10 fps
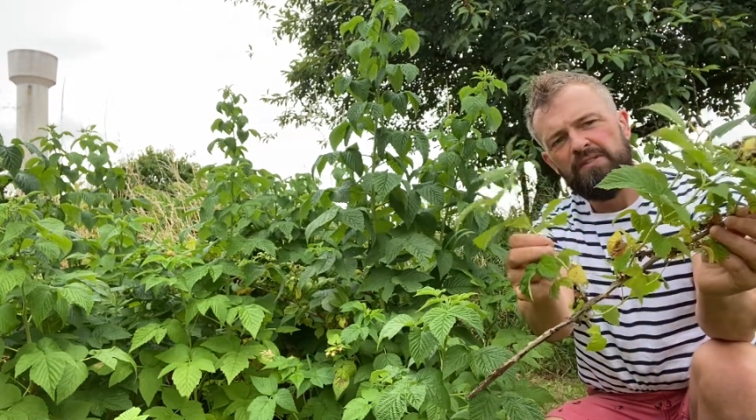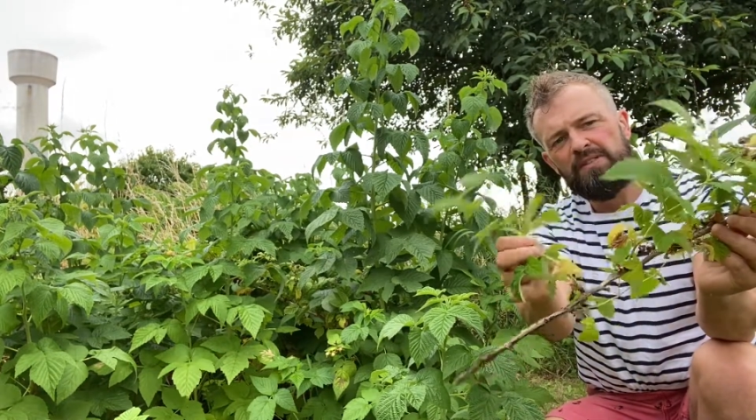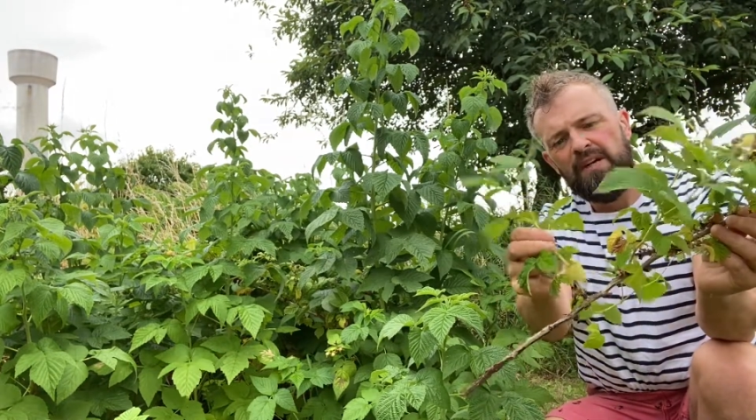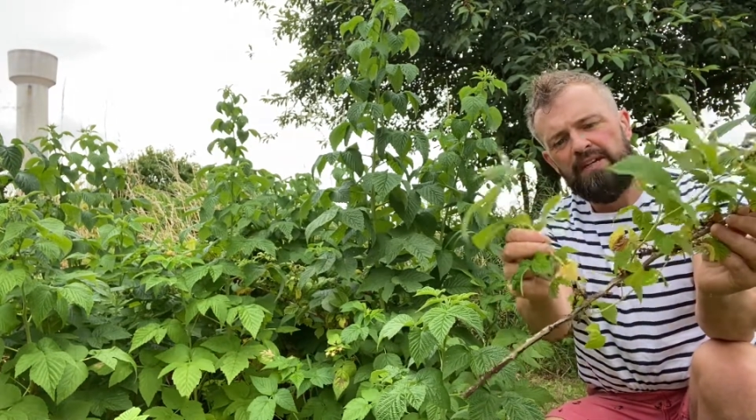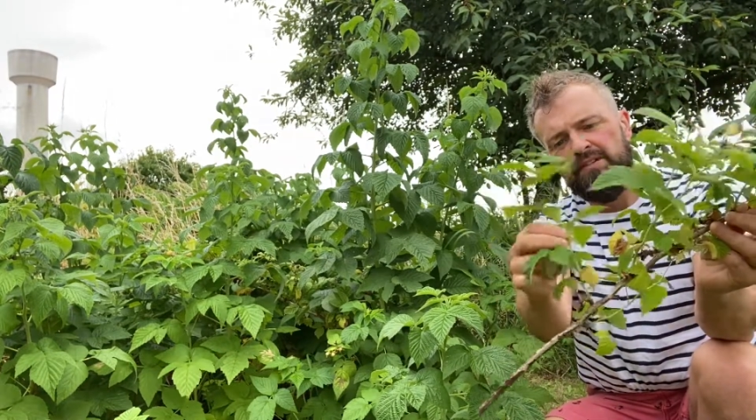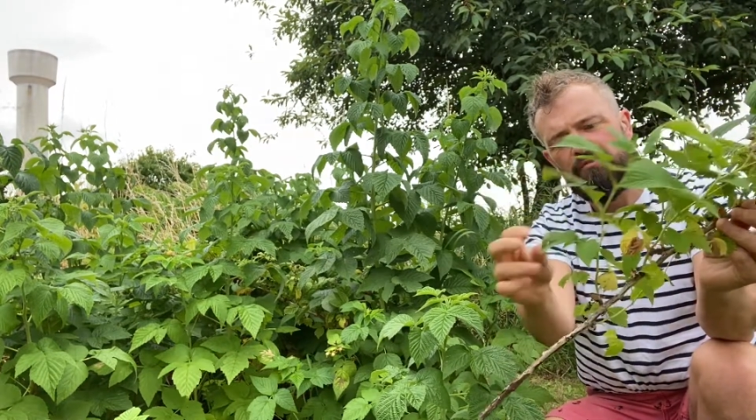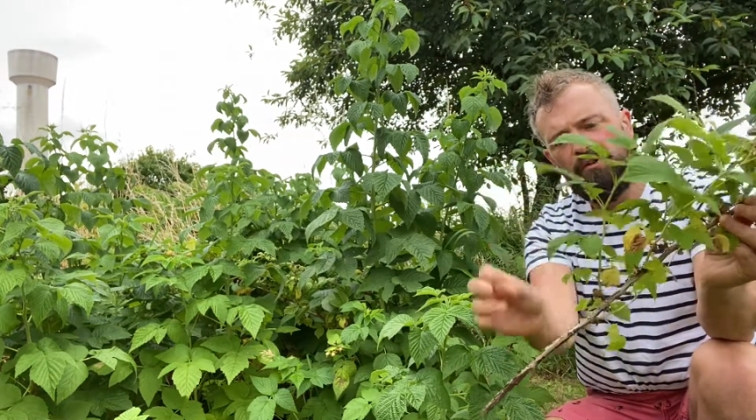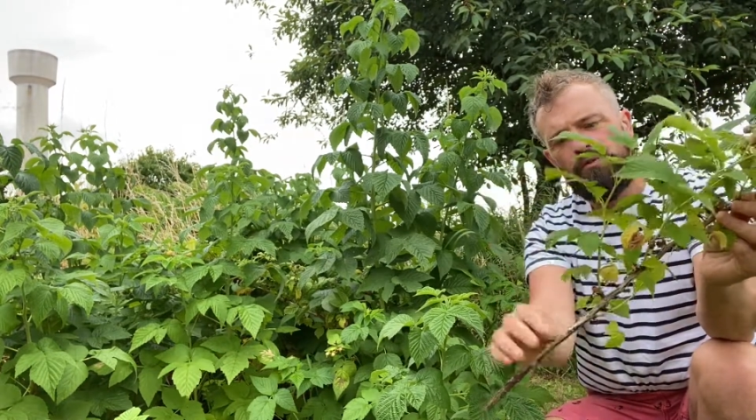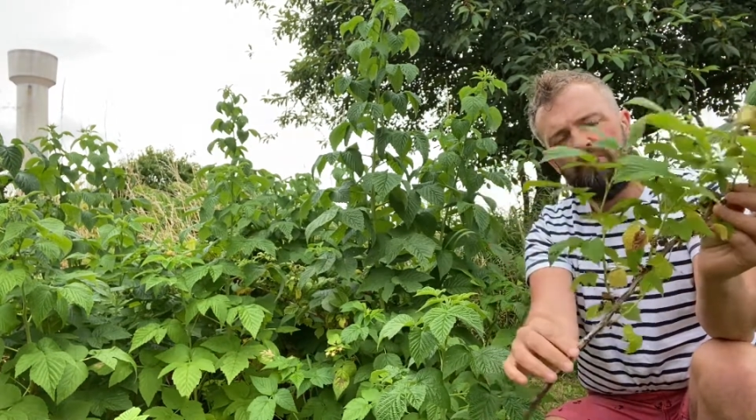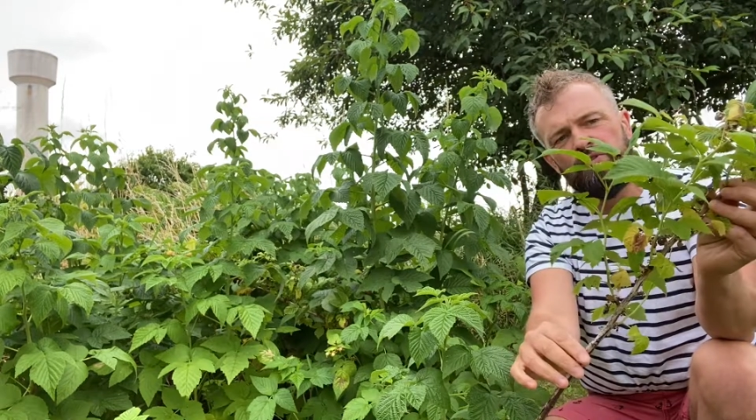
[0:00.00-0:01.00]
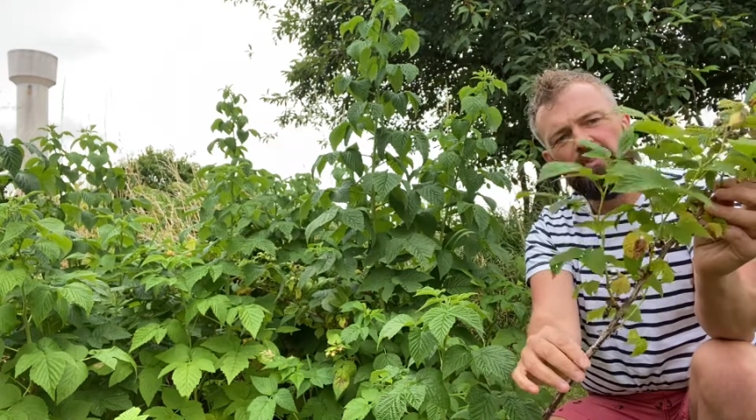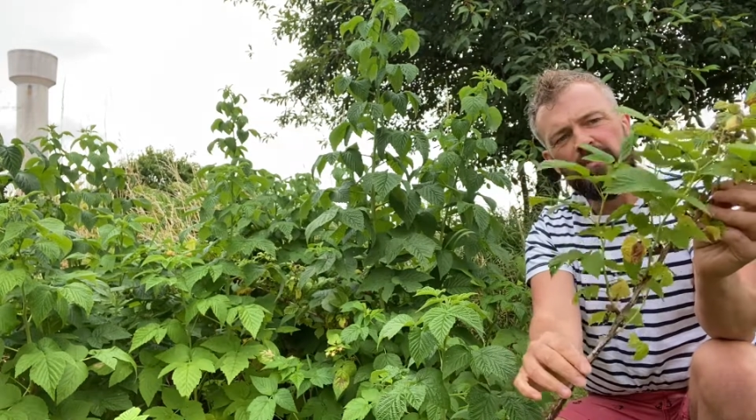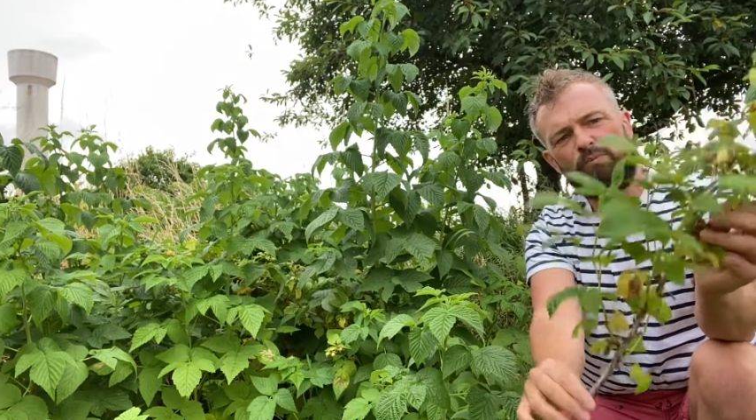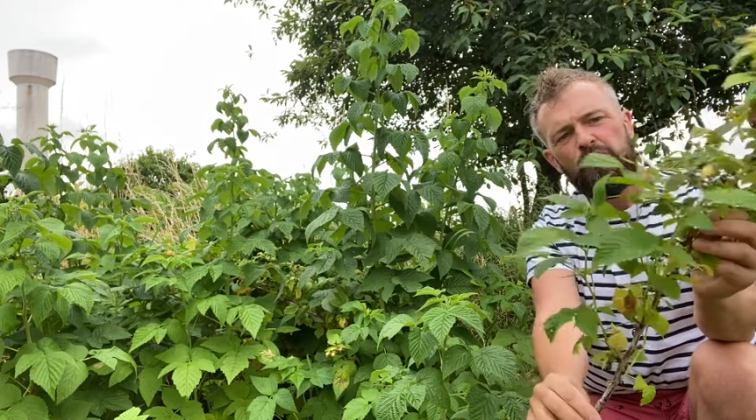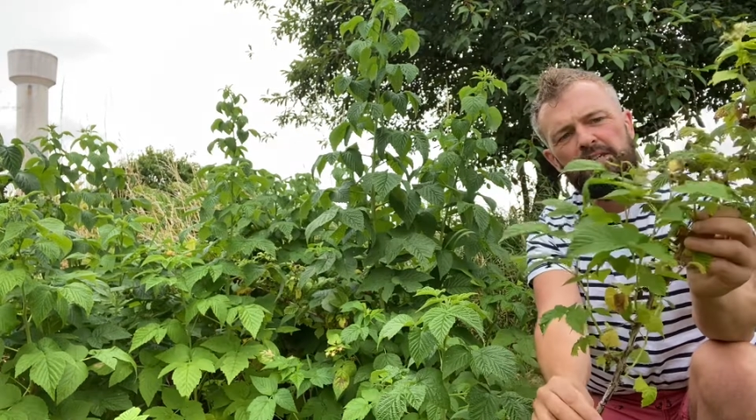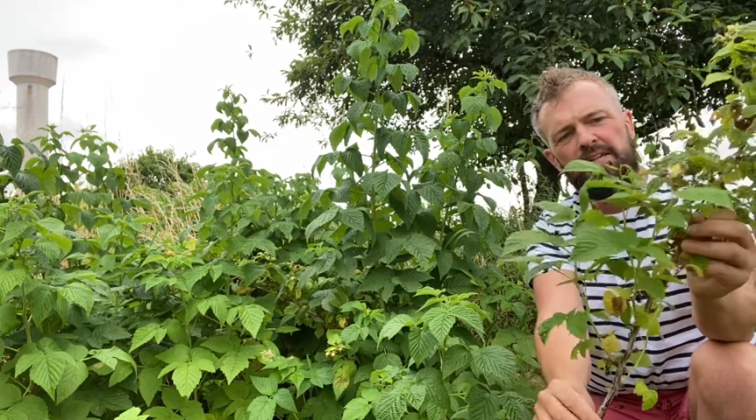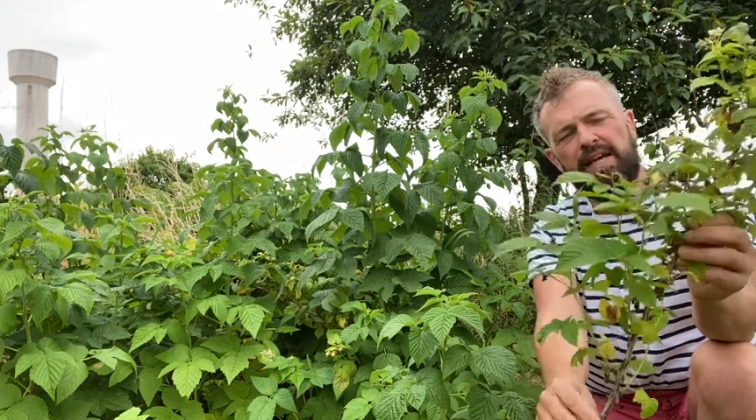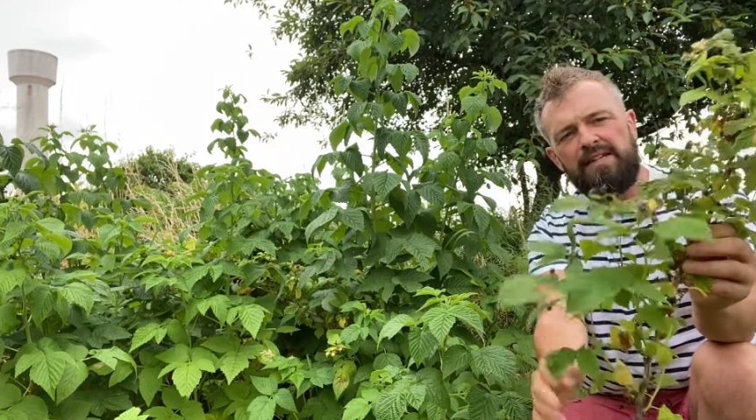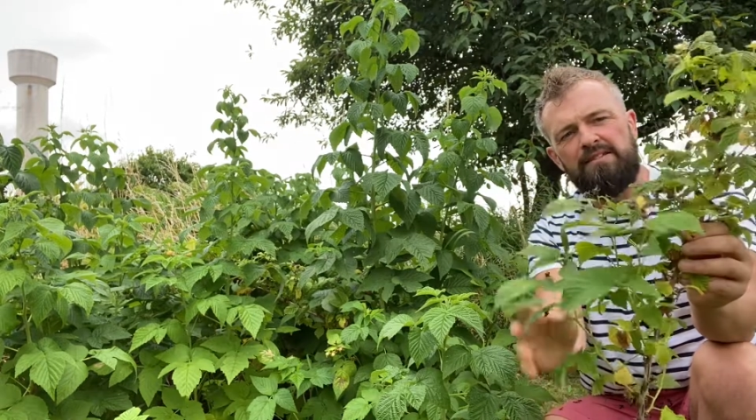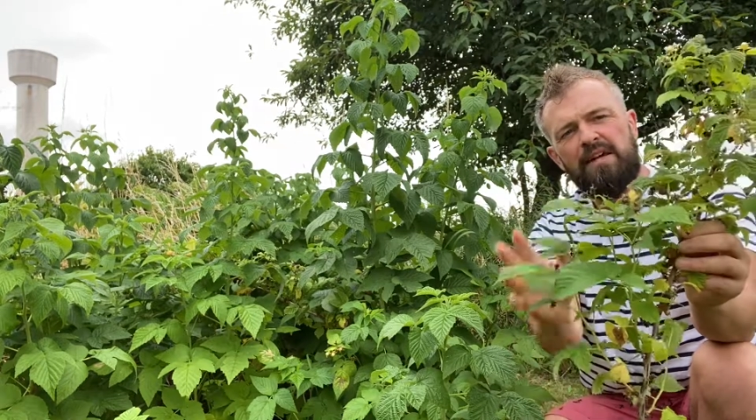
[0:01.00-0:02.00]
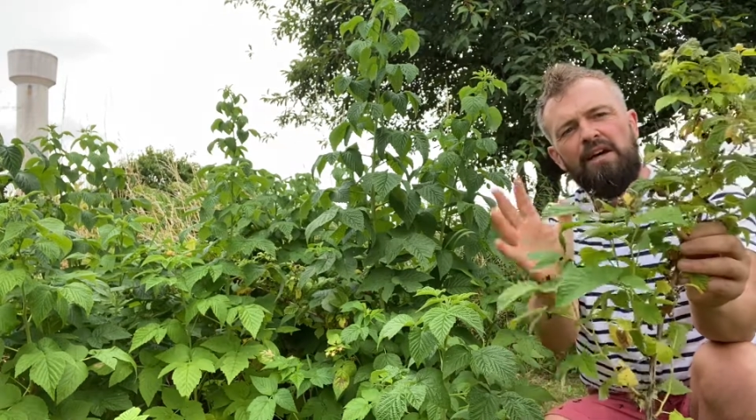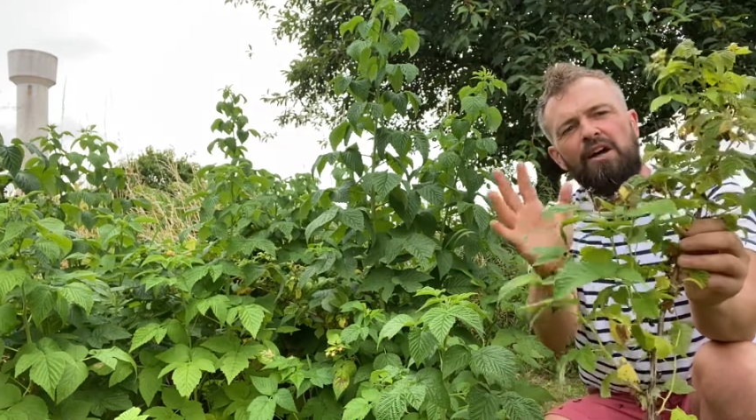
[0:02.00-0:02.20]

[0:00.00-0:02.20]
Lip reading: side growth onto these woody canes